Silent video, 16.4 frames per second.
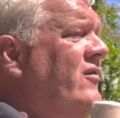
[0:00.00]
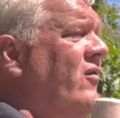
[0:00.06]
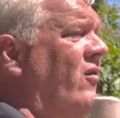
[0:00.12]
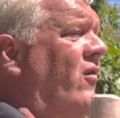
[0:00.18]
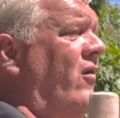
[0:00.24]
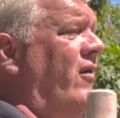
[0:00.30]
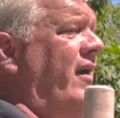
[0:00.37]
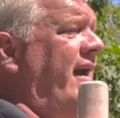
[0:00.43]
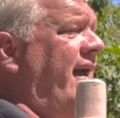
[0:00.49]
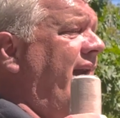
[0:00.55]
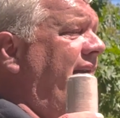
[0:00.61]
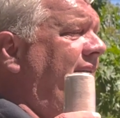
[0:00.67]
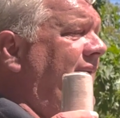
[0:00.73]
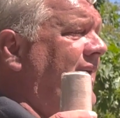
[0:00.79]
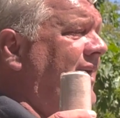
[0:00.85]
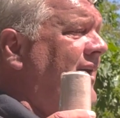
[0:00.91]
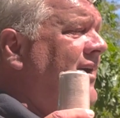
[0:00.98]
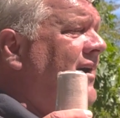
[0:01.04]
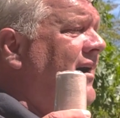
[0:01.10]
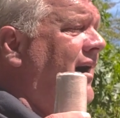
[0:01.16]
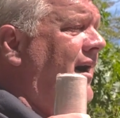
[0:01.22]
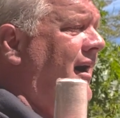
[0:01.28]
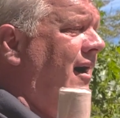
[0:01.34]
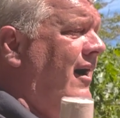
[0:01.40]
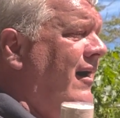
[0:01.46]
or a
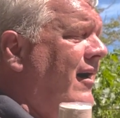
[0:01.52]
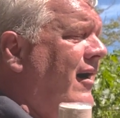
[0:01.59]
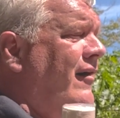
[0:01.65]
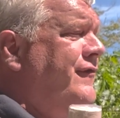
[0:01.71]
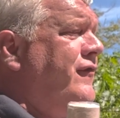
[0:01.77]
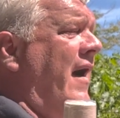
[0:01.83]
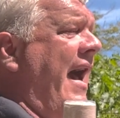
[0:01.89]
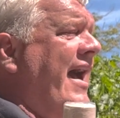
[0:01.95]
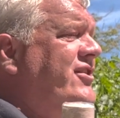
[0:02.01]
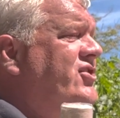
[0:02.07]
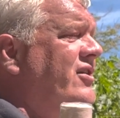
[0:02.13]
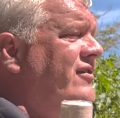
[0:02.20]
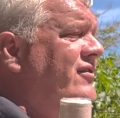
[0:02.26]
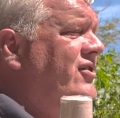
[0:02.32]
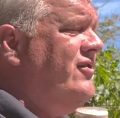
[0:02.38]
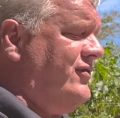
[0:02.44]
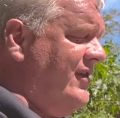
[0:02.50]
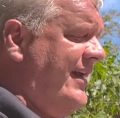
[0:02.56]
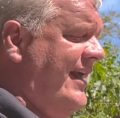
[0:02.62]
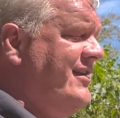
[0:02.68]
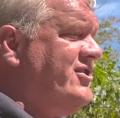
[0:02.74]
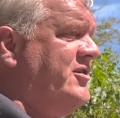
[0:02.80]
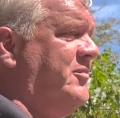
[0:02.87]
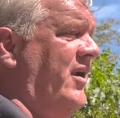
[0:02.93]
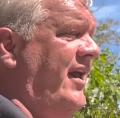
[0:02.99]
fracture using a
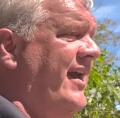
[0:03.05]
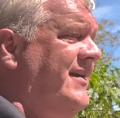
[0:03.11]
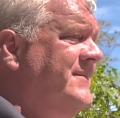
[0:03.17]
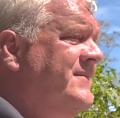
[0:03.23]
splint.